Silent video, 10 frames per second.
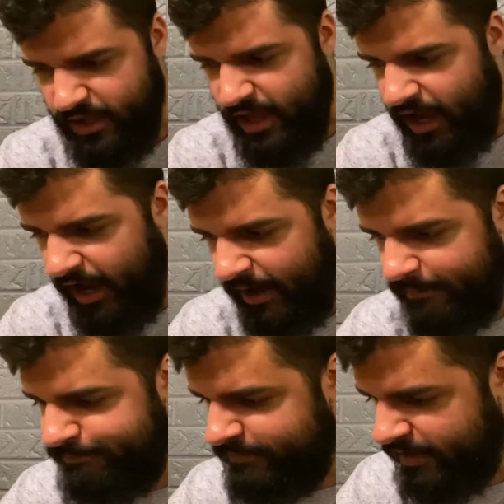
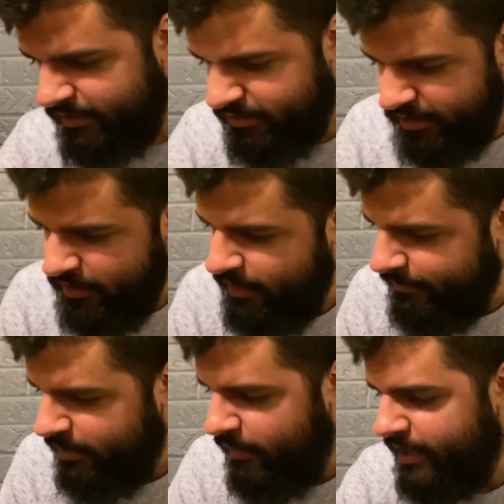I'm going to
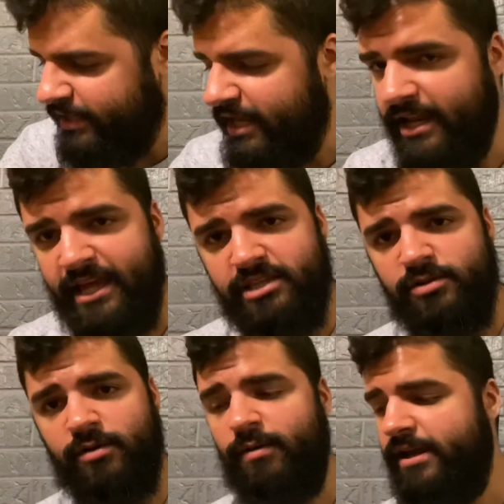go ahead and get
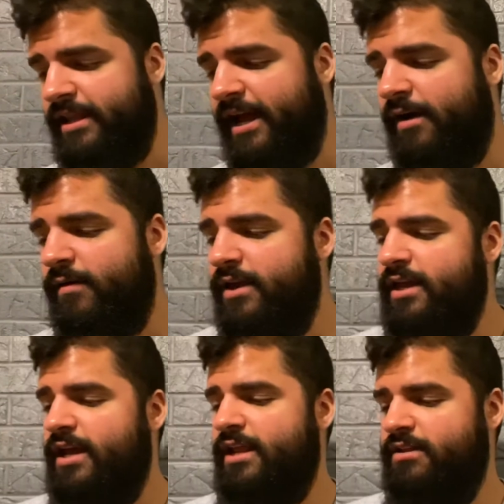into it right now.
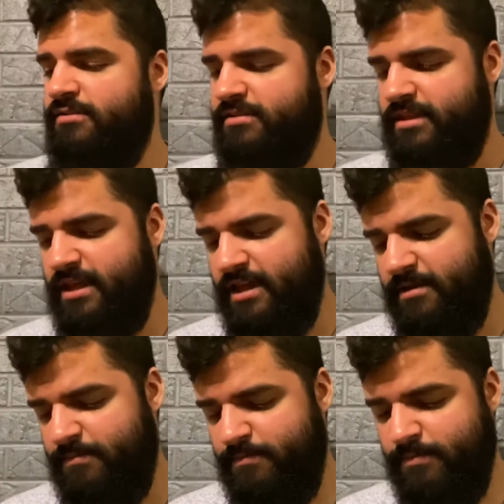It is the
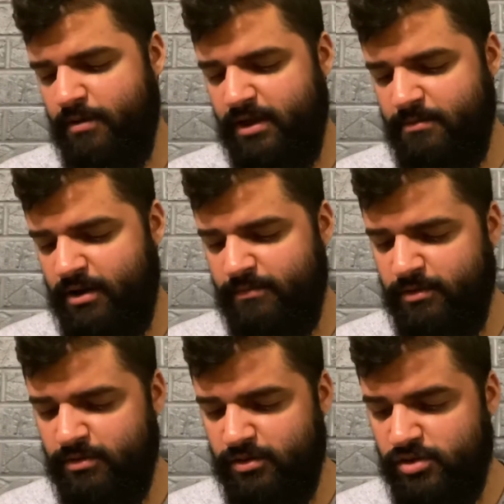Pokemon
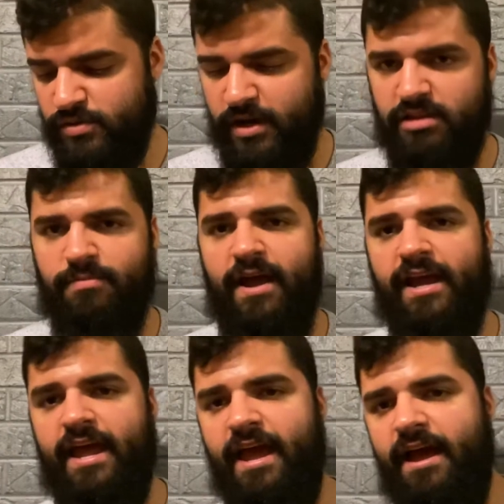Mewtwo Strikes
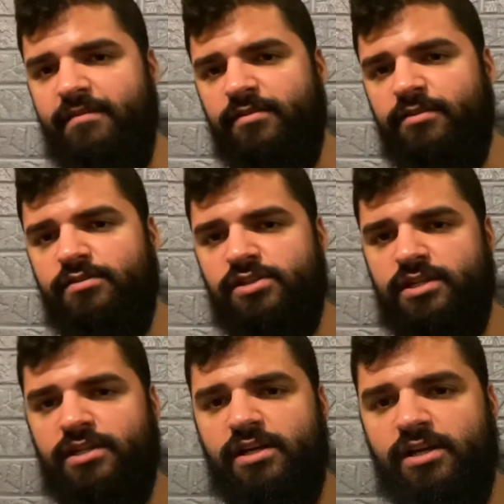Back
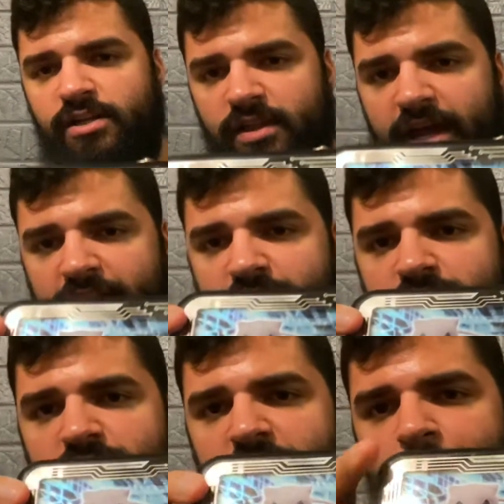Evolution Collector
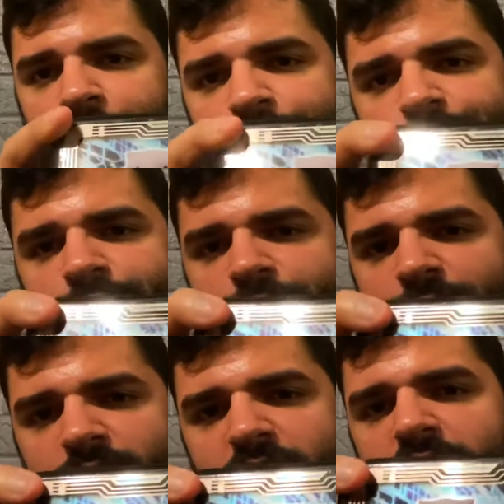Tin.
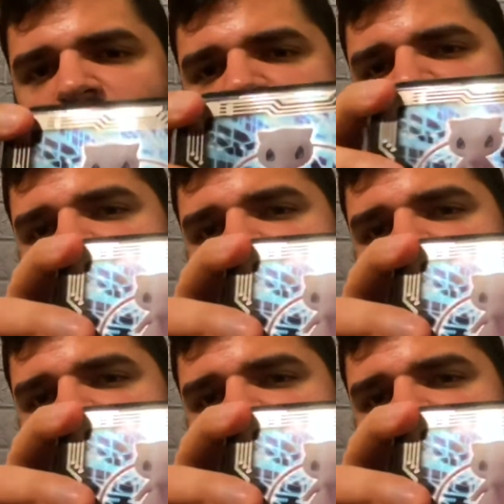Here, you can take